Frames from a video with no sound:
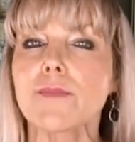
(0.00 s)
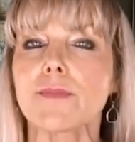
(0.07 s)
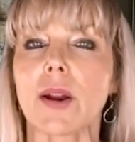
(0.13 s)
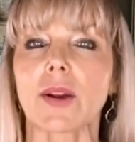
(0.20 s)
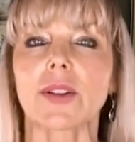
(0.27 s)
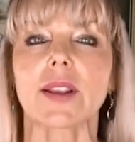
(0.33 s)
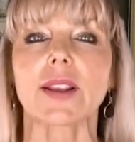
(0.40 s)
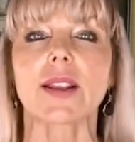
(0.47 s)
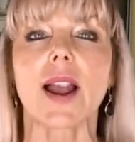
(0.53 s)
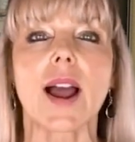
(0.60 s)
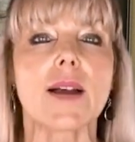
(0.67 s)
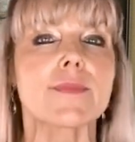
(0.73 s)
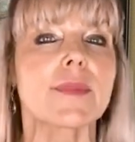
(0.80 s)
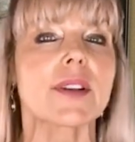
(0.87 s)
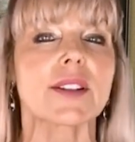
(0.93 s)
Market
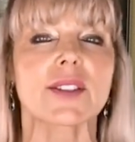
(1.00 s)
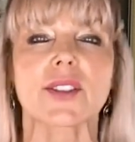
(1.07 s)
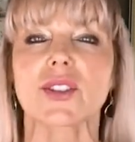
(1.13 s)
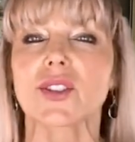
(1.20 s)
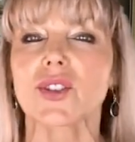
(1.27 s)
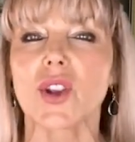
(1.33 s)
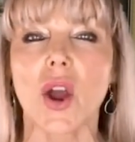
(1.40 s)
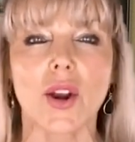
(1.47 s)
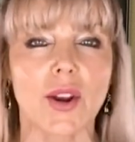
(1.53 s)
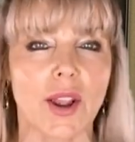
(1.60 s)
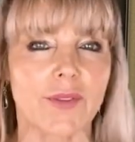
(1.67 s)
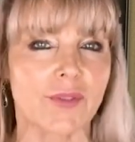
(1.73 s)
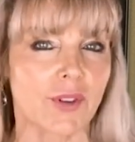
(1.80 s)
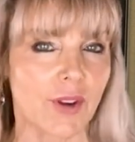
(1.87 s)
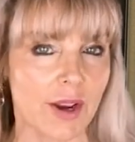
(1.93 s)
Common is a
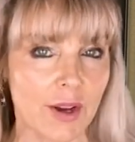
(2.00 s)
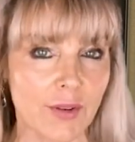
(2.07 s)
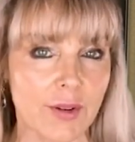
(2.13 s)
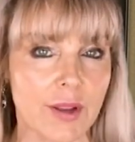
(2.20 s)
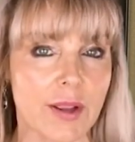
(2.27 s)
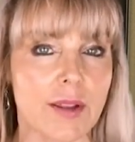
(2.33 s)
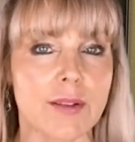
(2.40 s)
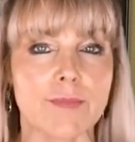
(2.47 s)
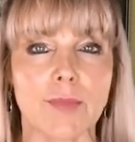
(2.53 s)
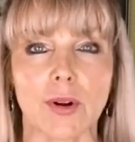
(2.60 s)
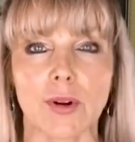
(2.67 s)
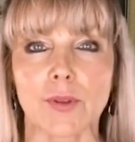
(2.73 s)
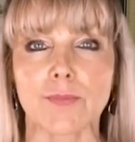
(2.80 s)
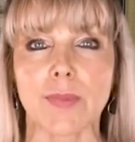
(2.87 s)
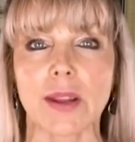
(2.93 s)
sought-after area in
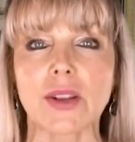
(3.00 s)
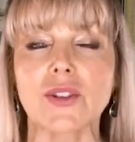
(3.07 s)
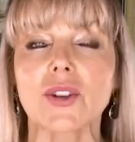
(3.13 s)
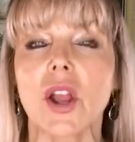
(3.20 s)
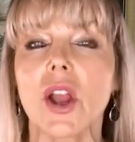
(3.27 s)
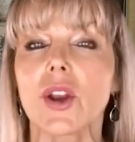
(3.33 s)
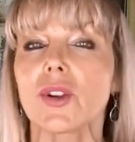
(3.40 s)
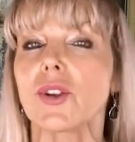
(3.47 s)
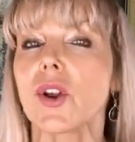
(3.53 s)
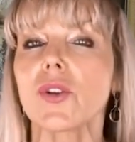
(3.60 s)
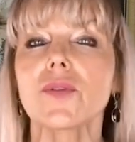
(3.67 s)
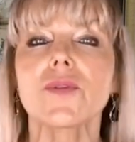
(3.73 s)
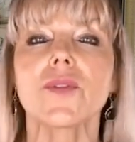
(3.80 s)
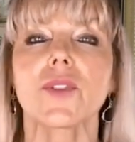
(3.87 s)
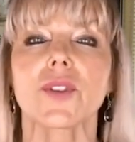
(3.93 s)
Myrtle Beach, known for